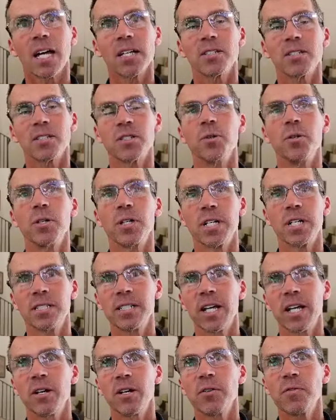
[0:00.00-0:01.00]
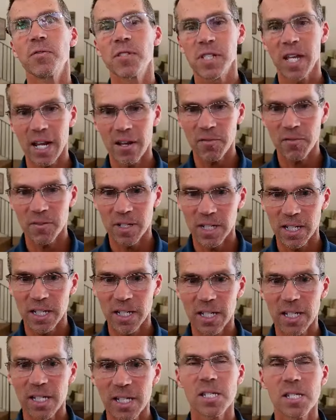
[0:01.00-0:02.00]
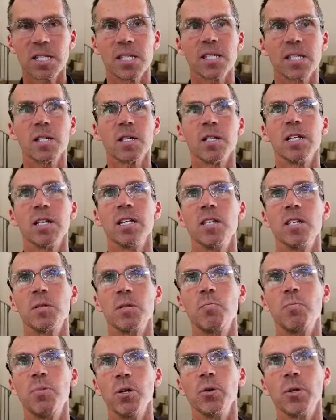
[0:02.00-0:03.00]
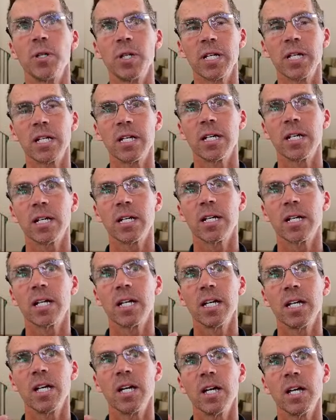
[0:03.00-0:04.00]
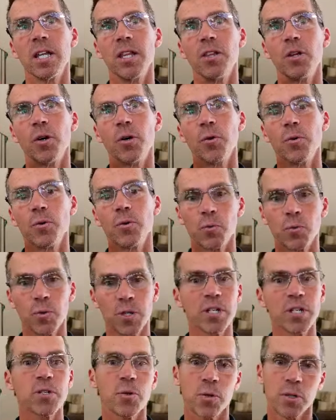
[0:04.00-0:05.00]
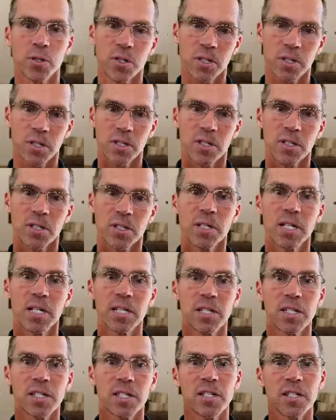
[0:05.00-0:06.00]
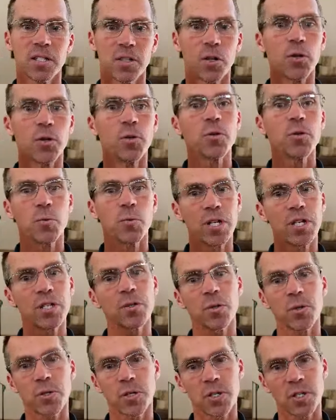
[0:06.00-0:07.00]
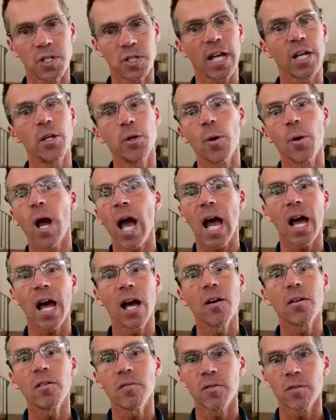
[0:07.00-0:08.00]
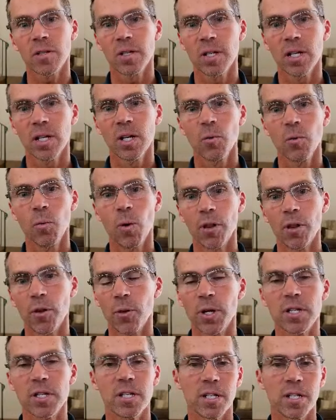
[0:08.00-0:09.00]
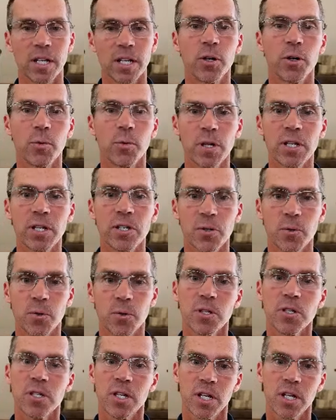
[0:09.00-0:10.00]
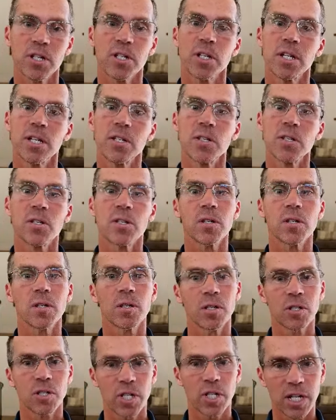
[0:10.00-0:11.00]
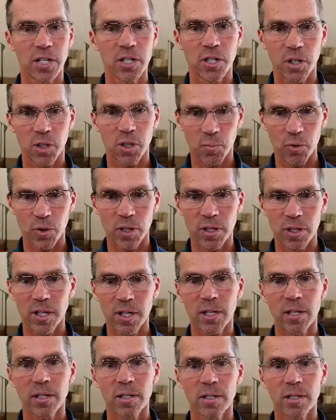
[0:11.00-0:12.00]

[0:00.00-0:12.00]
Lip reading: So the container of safety is building those resources. It's those resources that you have, whether it's an inner resource such as changing your breathing